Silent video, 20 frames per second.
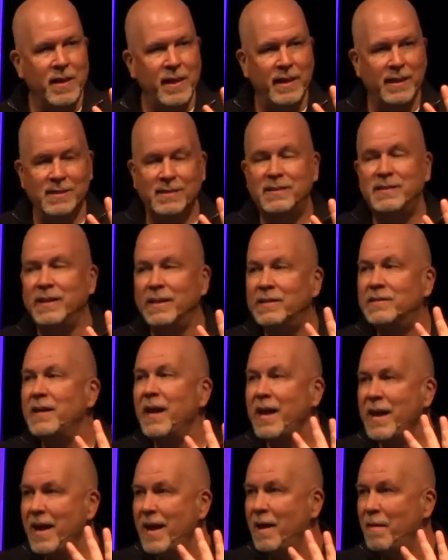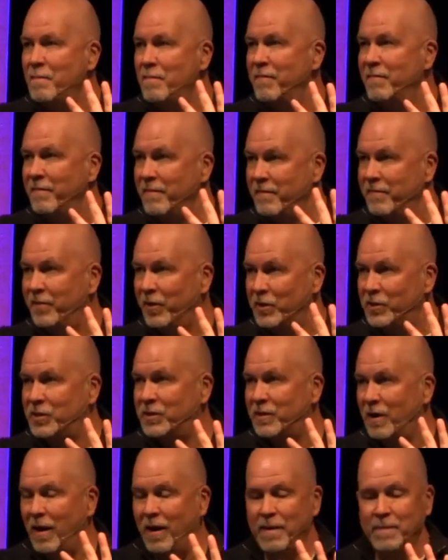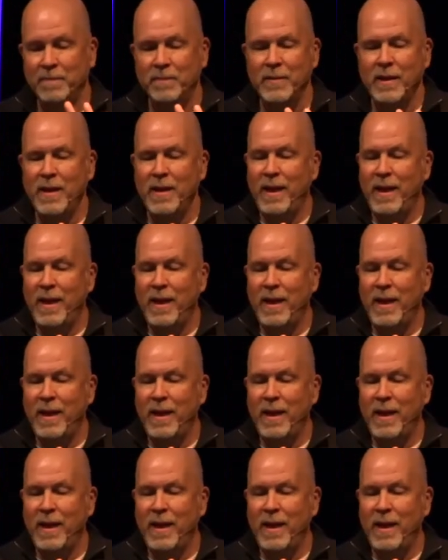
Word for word: His 6 a.m. first start,